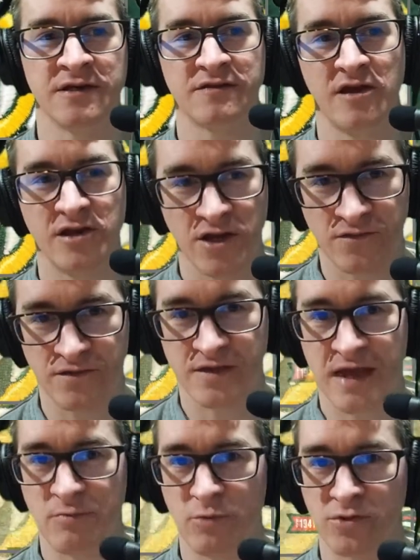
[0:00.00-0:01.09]
Turn it over to
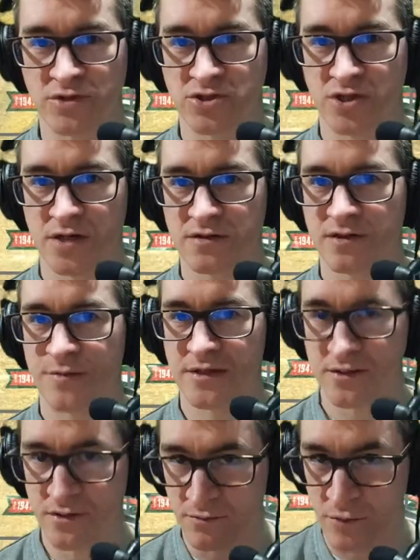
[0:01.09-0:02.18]
Ken Waldichuk,
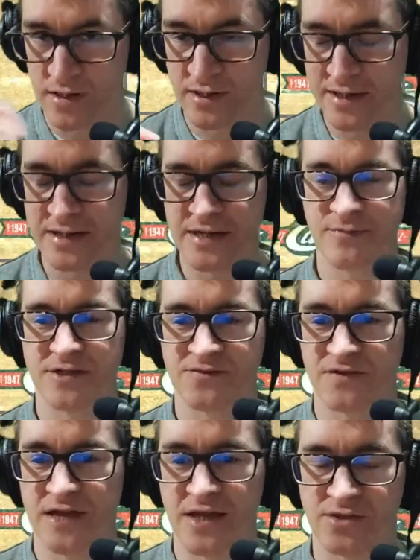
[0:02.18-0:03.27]
depending on where the lineup is
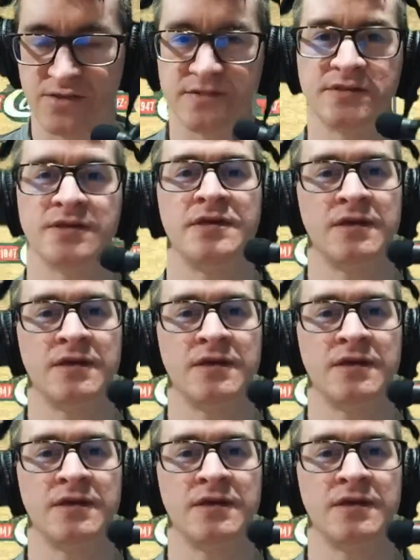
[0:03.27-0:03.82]
for the Angels.